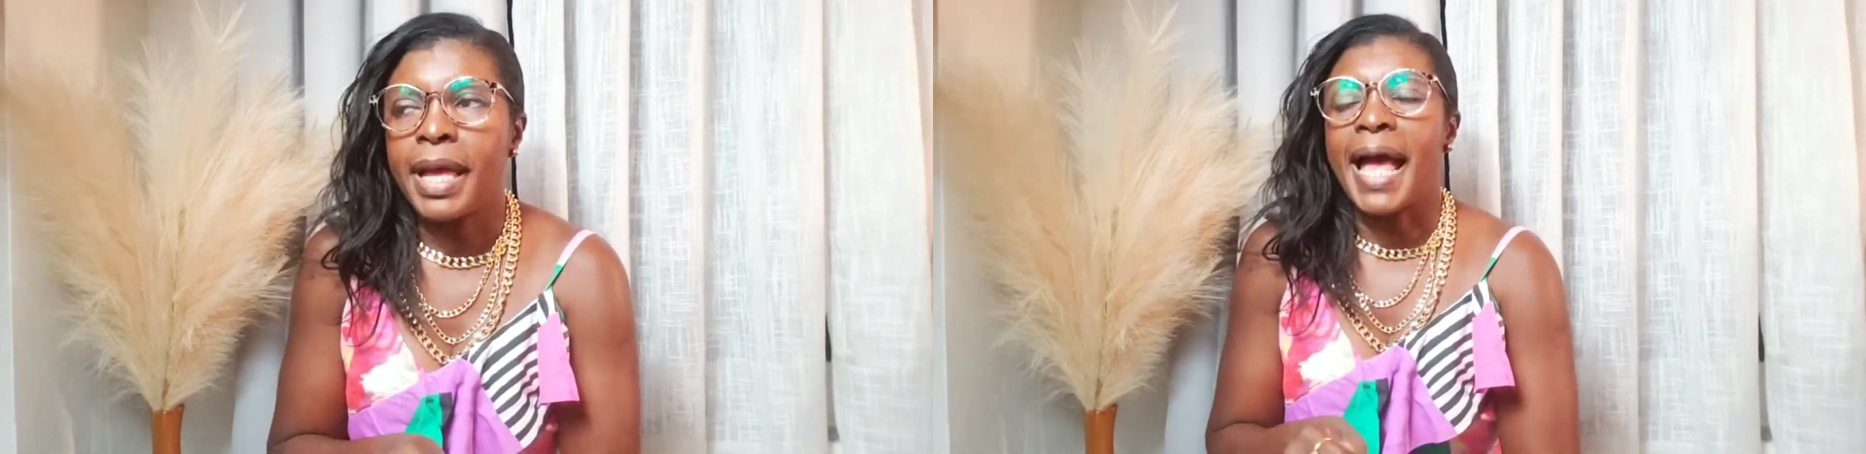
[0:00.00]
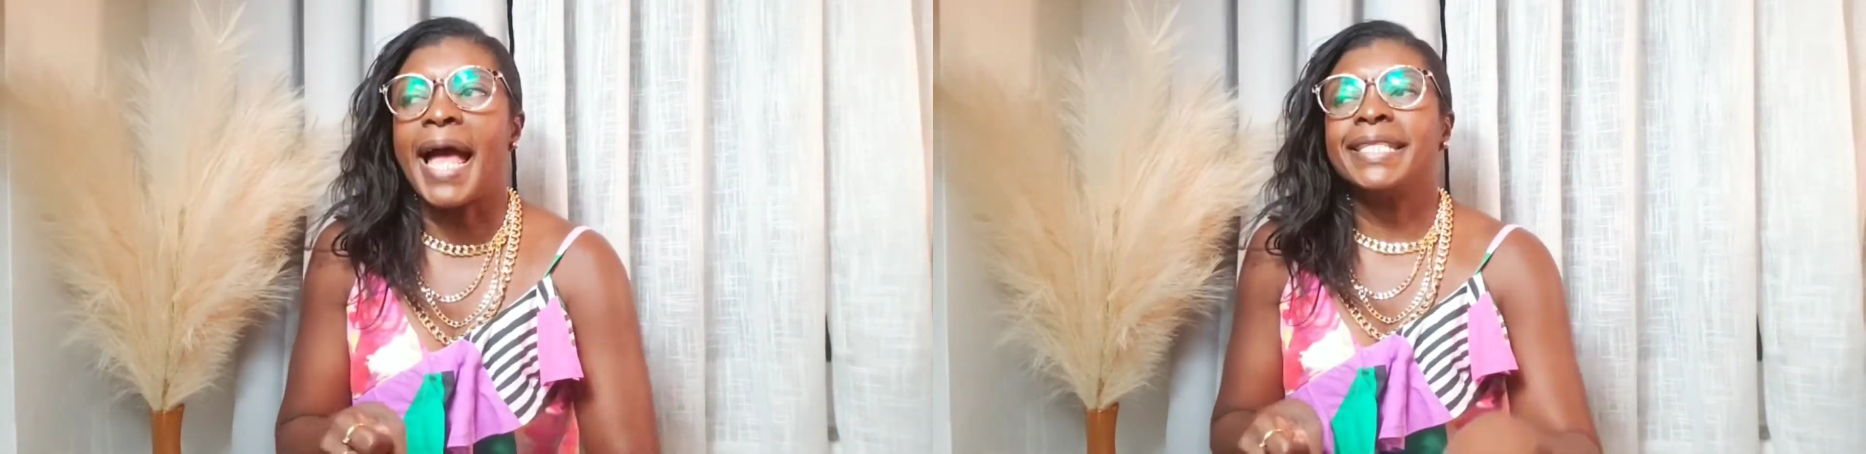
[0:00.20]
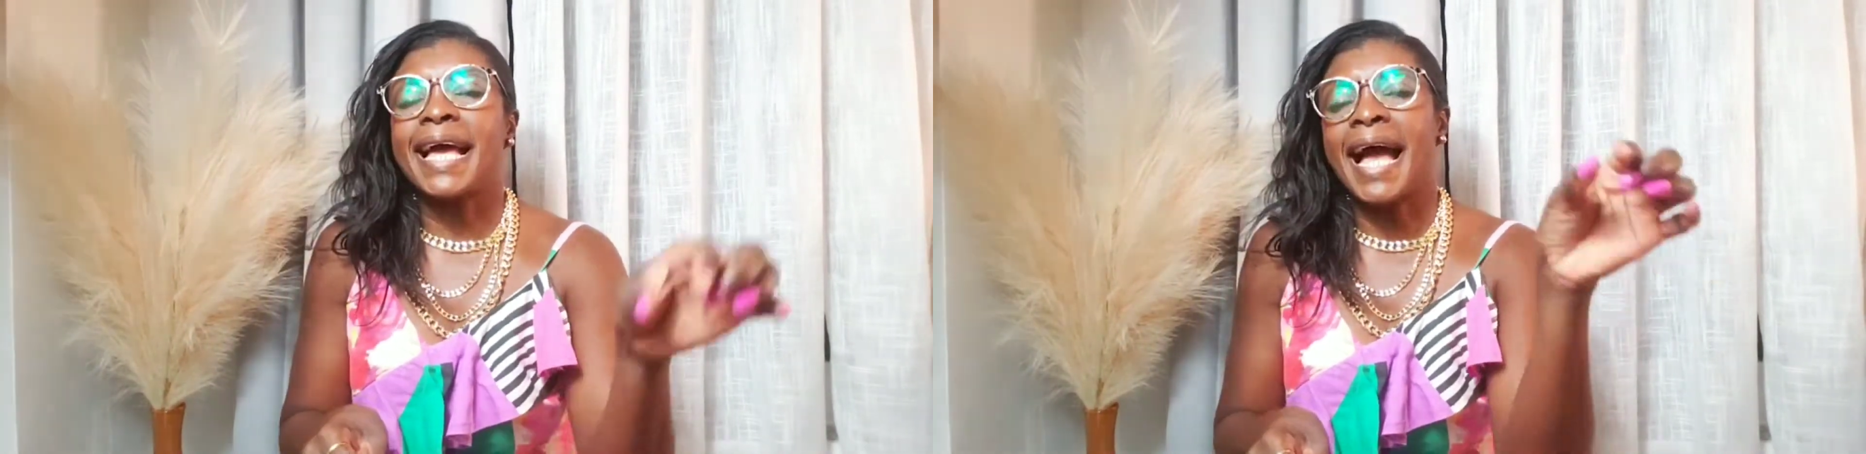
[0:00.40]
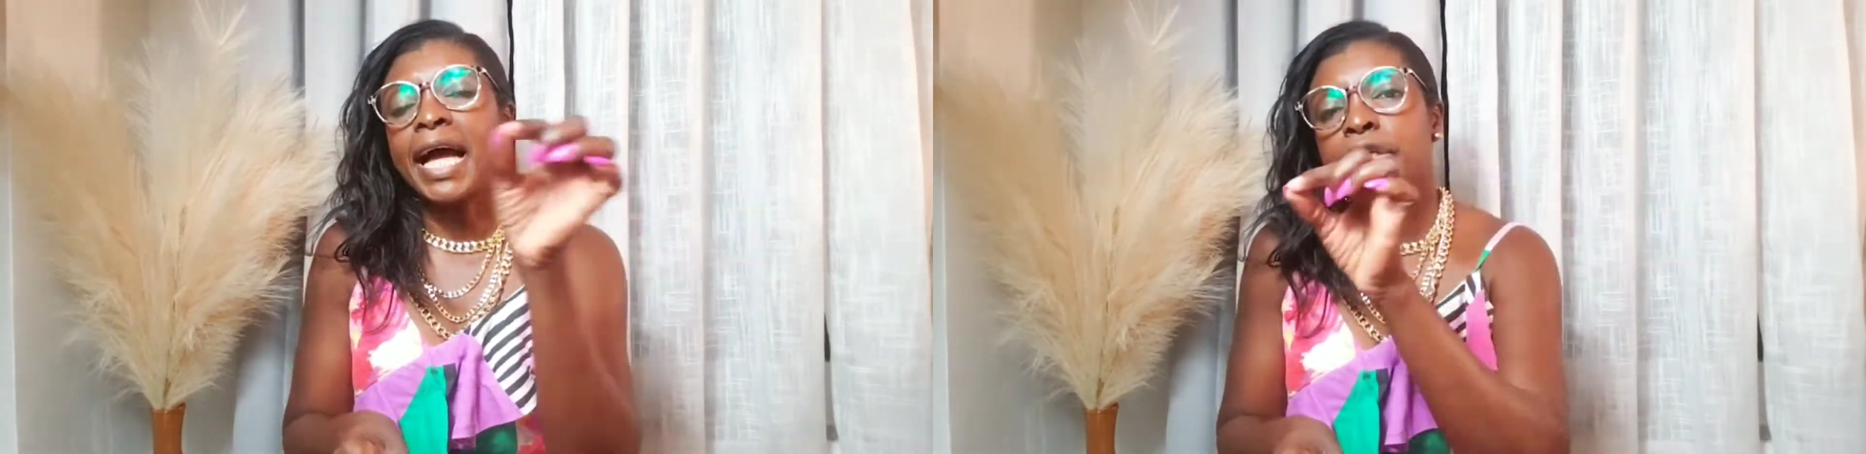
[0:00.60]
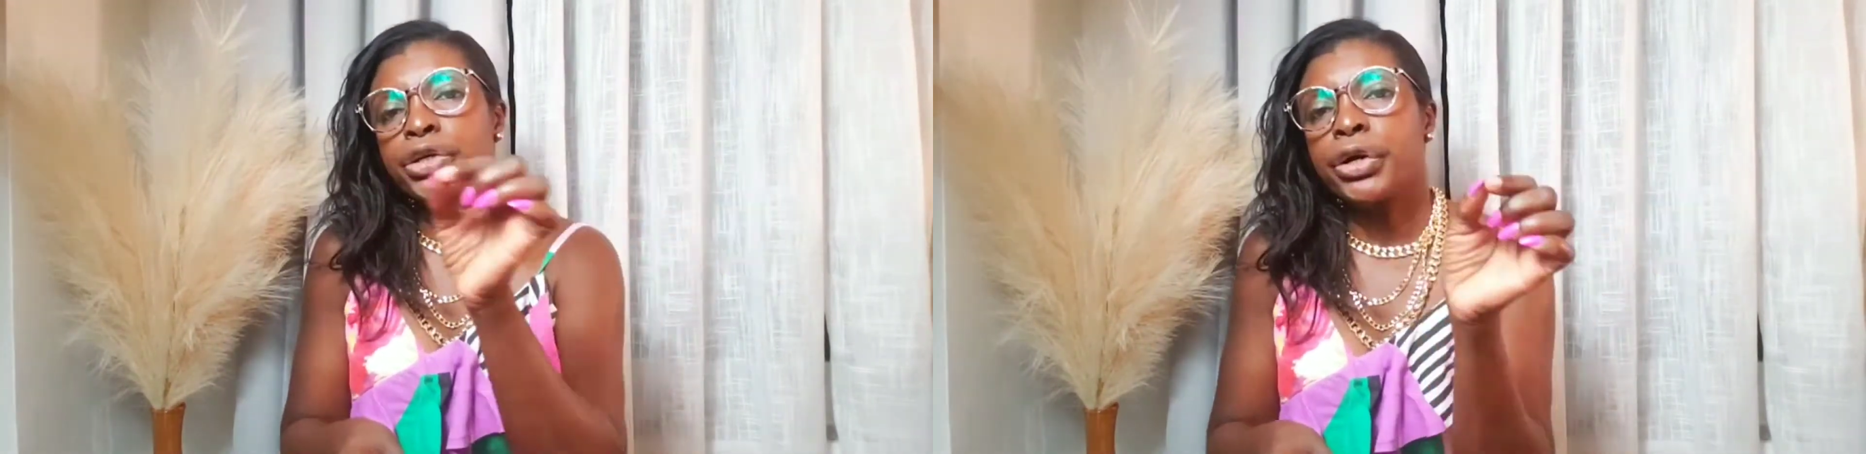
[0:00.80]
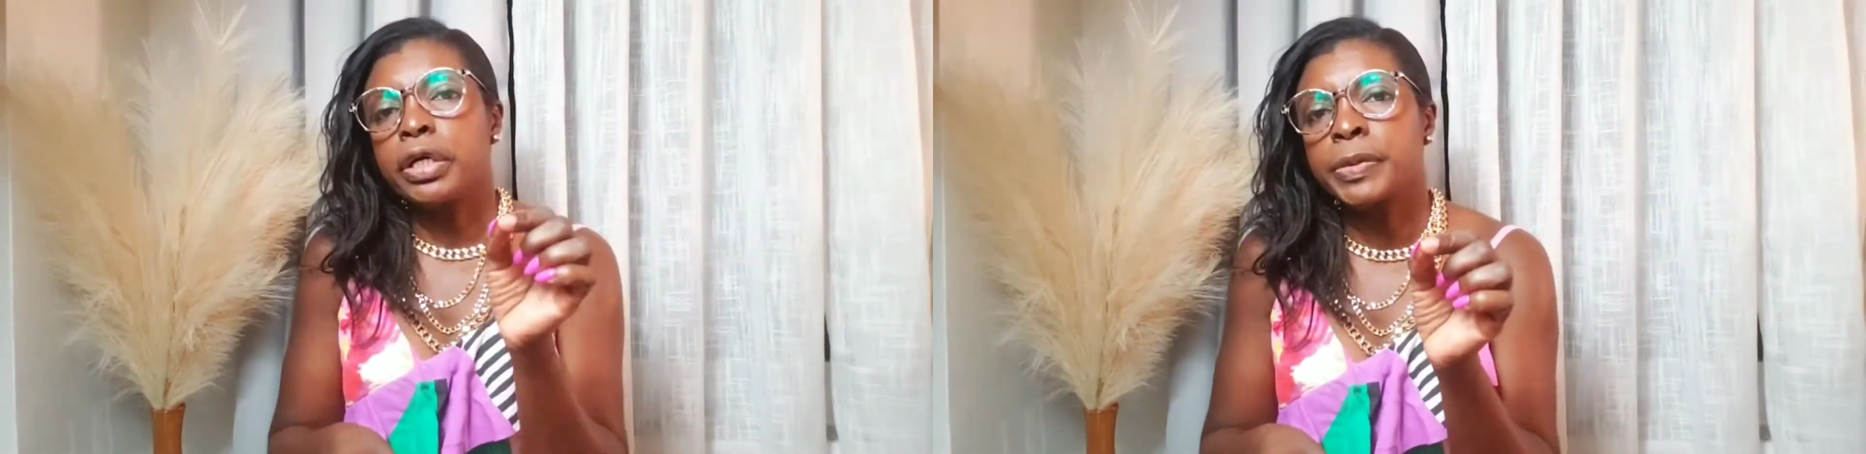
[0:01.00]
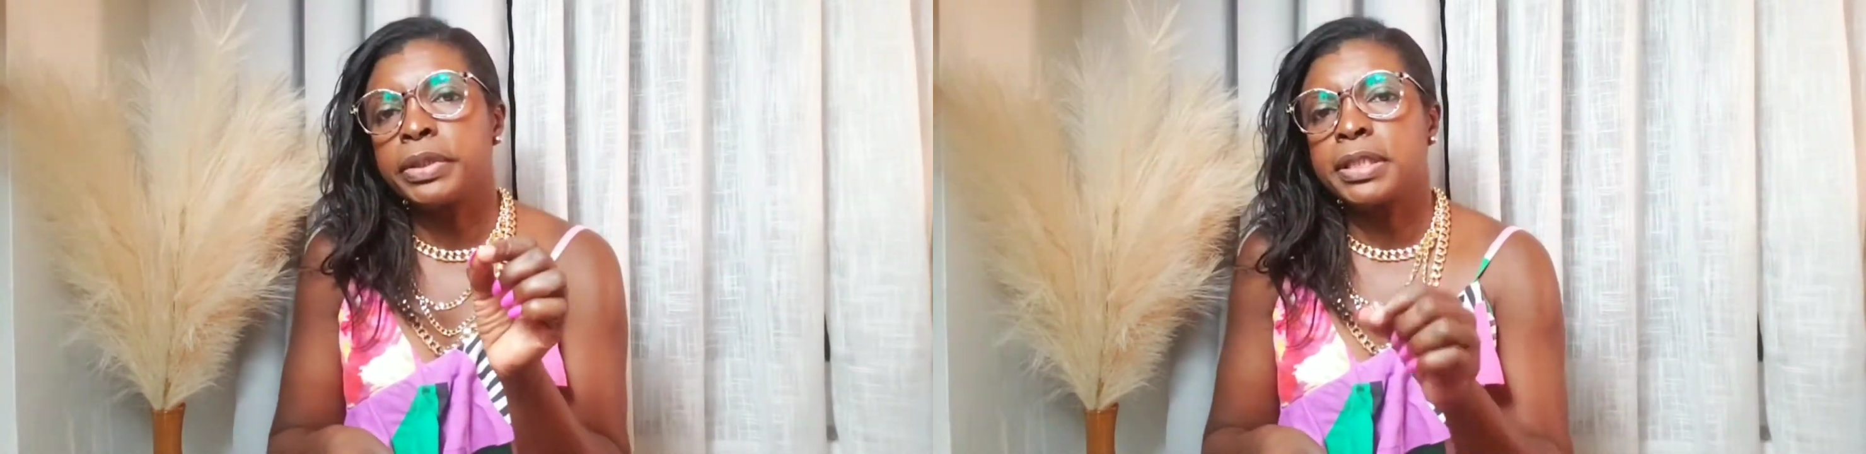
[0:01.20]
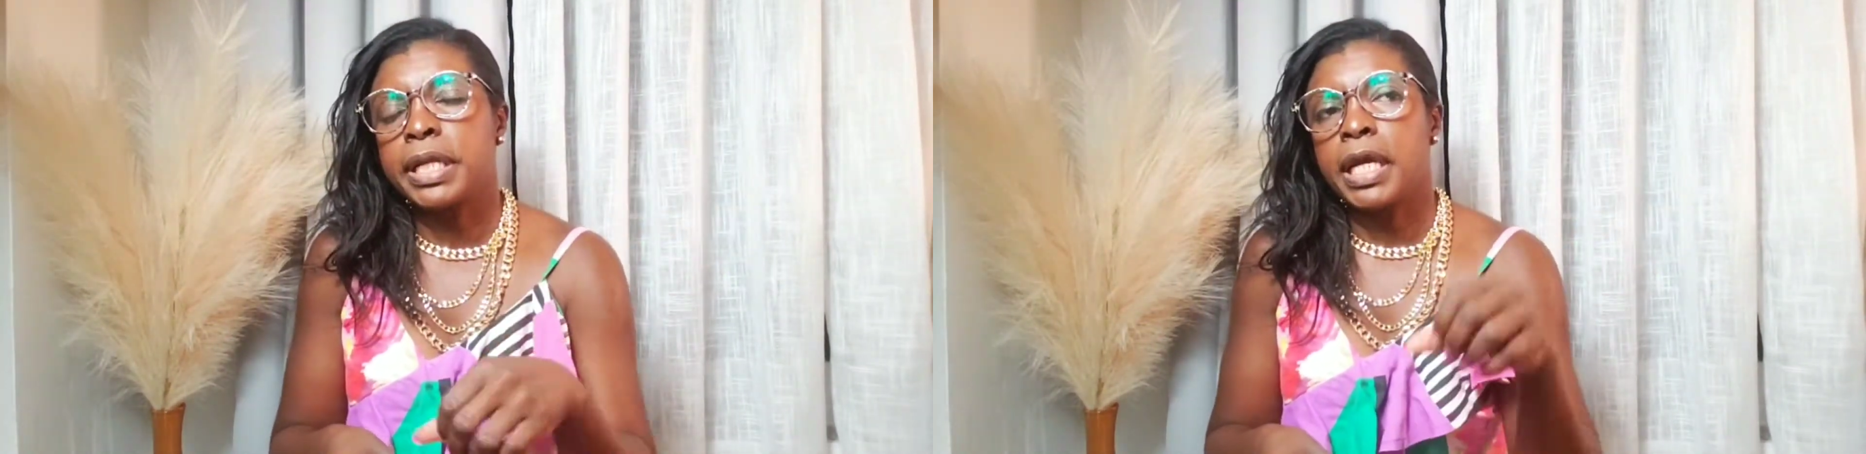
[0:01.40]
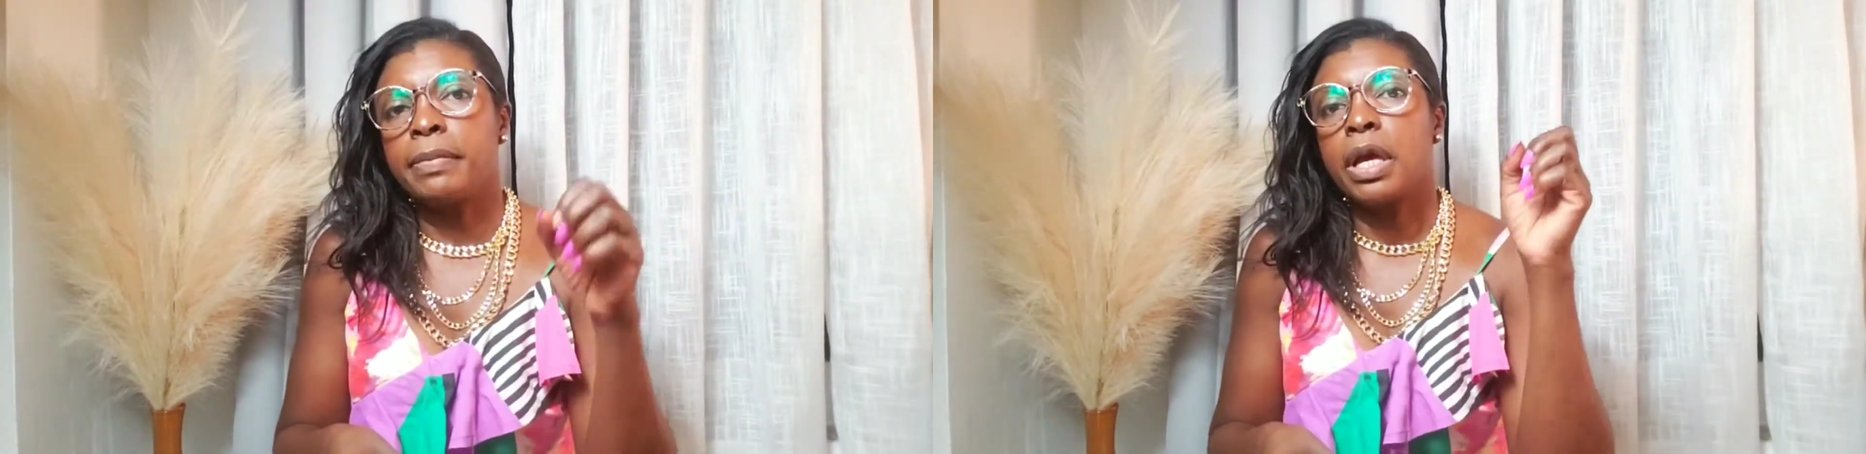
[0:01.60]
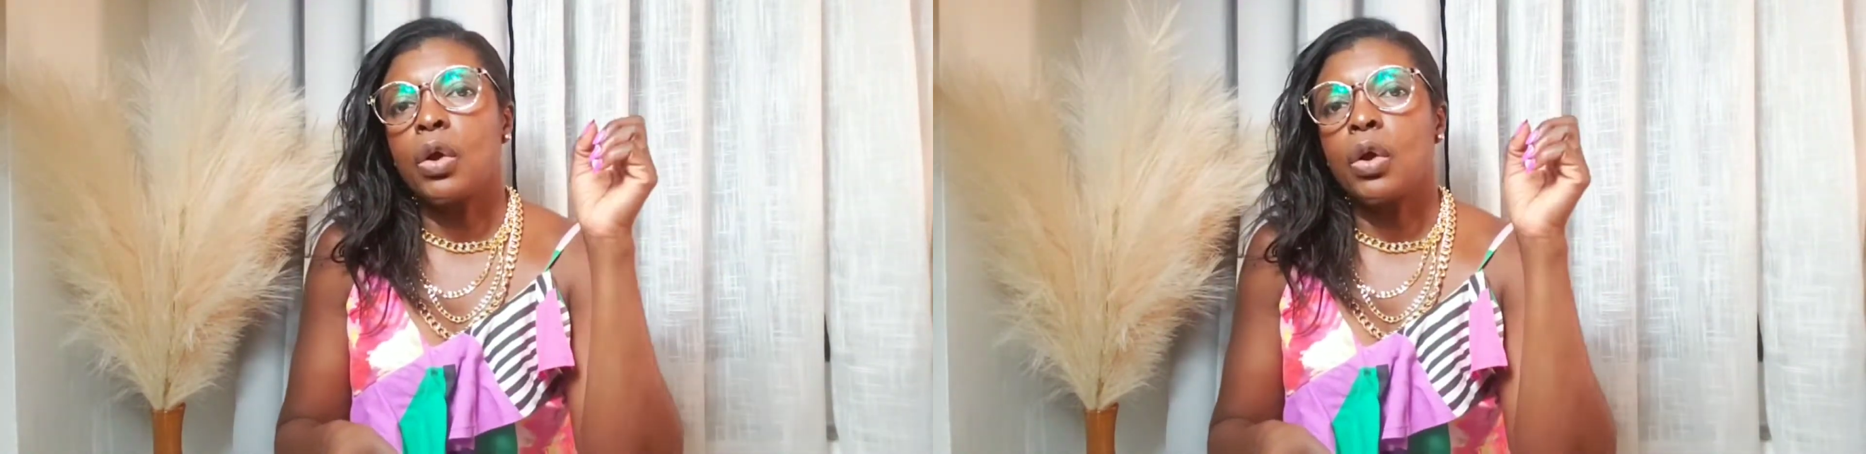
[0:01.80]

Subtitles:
and add your husband's name,